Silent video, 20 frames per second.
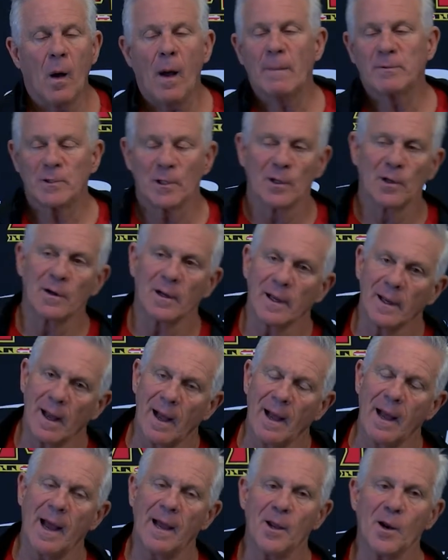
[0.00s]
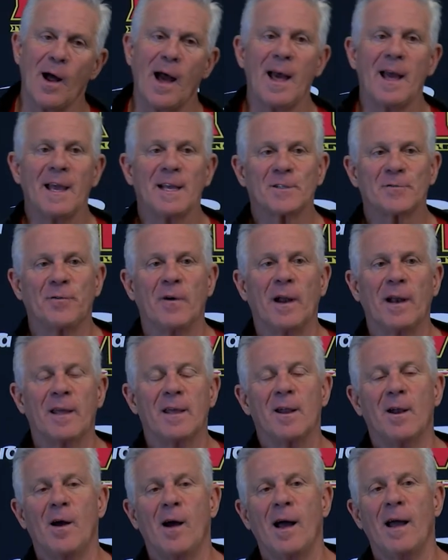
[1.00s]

Oh, absolutely. It's funny.